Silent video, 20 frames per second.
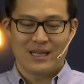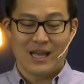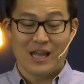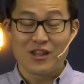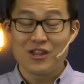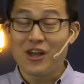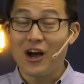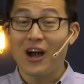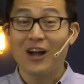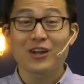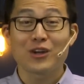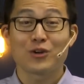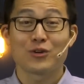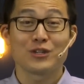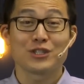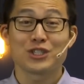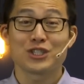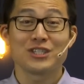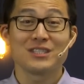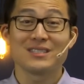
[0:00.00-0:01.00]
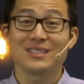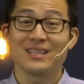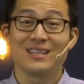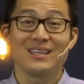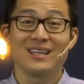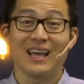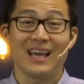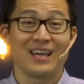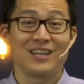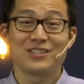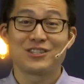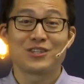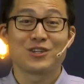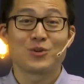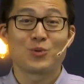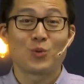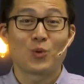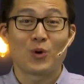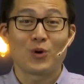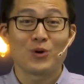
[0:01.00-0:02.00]
And non Christians in the
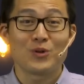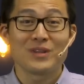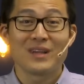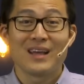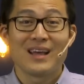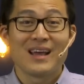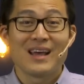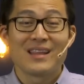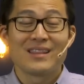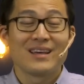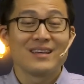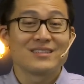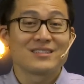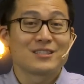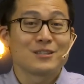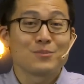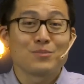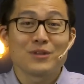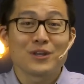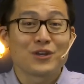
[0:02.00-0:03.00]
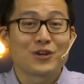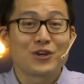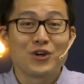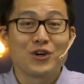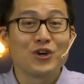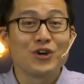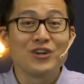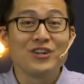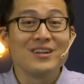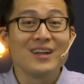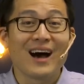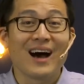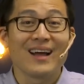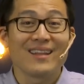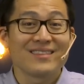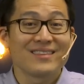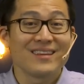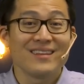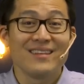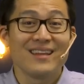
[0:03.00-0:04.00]
ancient world, they simply could
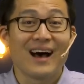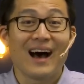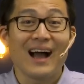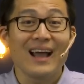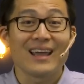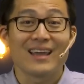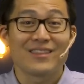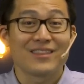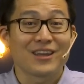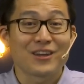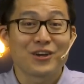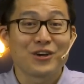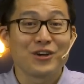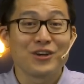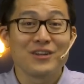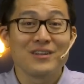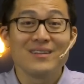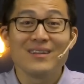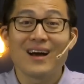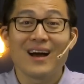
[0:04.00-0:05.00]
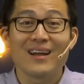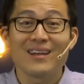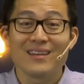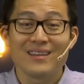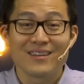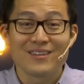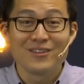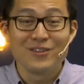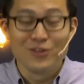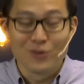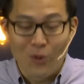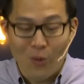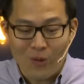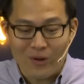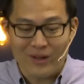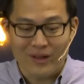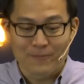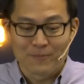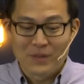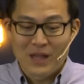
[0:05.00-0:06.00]
not deny it, they could not
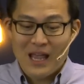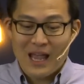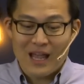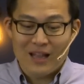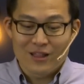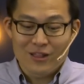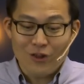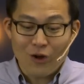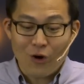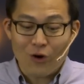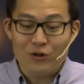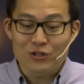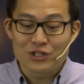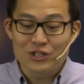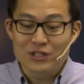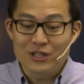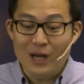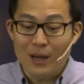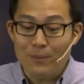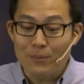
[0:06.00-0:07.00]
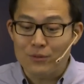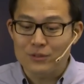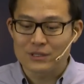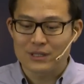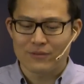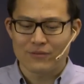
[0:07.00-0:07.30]
ignore it, and large numbers